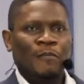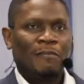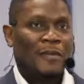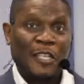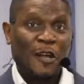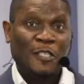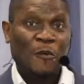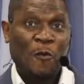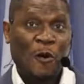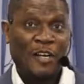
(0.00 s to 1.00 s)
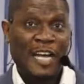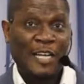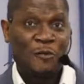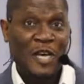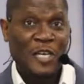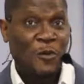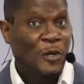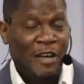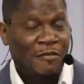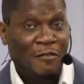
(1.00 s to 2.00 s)
It doesn't work that way. You will
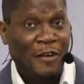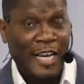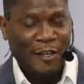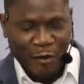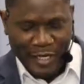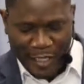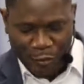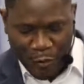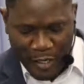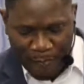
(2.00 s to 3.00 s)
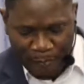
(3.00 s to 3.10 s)
never find God that way.